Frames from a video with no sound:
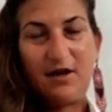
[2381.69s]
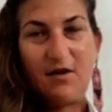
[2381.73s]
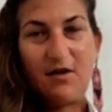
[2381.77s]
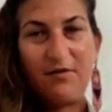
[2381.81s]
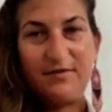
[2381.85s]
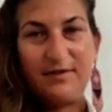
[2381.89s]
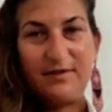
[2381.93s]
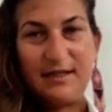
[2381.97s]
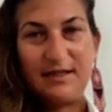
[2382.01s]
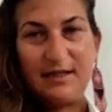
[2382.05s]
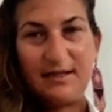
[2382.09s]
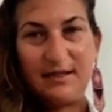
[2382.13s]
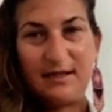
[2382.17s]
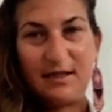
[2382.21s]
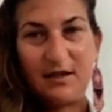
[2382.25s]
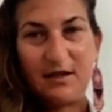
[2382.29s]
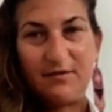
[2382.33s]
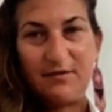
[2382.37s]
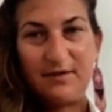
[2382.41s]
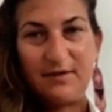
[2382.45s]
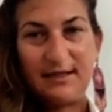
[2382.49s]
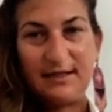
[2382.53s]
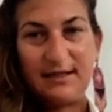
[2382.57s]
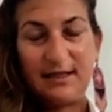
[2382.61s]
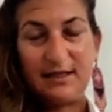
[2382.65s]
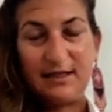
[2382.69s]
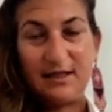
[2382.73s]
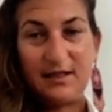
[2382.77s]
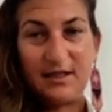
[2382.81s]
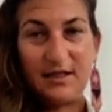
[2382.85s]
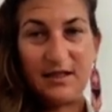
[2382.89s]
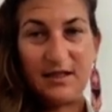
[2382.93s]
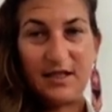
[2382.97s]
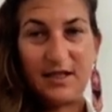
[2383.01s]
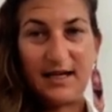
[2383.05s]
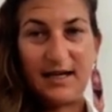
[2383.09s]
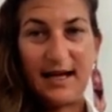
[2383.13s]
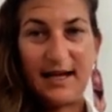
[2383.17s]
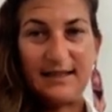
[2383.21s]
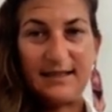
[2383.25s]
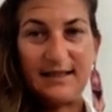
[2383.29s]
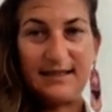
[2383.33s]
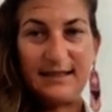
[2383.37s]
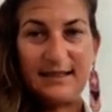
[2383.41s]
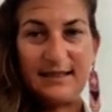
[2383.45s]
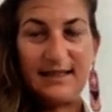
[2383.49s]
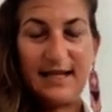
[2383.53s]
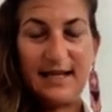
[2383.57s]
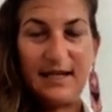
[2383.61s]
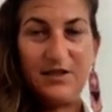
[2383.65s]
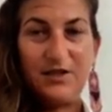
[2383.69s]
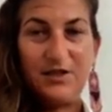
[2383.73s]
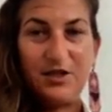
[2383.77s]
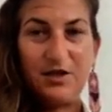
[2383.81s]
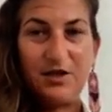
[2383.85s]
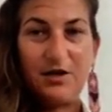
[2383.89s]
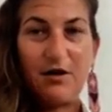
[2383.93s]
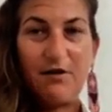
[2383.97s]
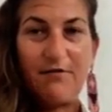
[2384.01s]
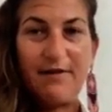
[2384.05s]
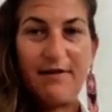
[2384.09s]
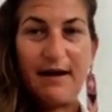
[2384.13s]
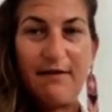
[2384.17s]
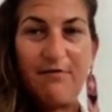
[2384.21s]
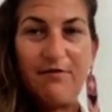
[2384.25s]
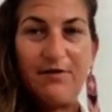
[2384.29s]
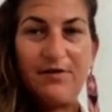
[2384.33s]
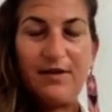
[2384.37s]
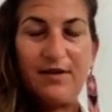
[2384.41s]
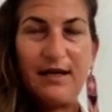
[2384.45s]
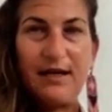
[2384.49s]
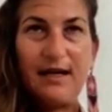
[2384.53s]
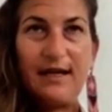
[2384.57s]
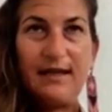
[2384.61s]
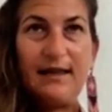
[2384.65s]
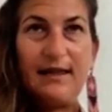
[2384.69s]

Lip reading: of this interconnected nature of everything,